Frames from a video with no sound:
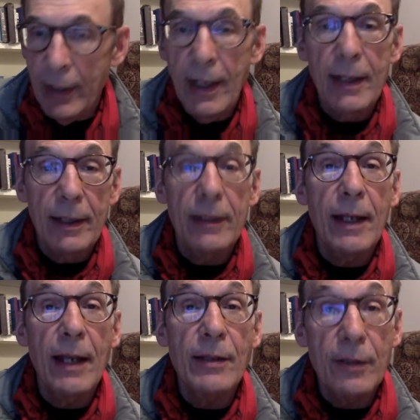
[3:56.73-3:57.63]
That
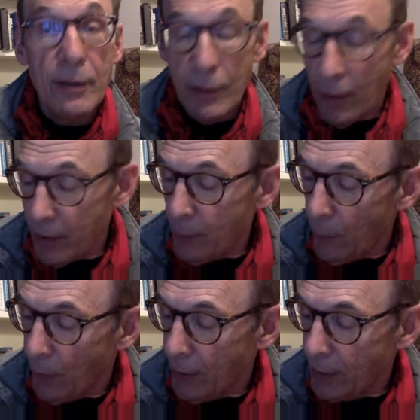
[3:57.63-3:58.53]
indicates the starting
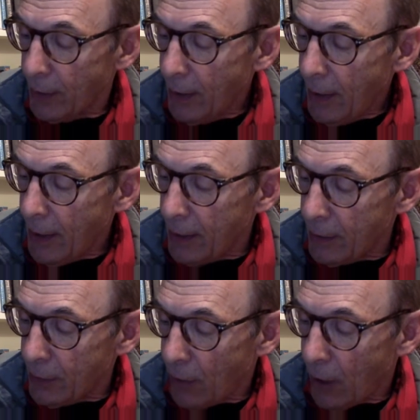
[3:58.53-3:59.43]
point. And the
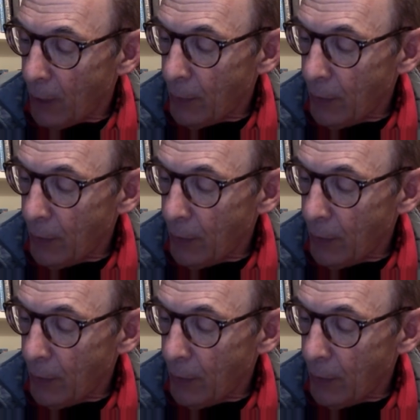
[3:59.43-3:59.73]
top,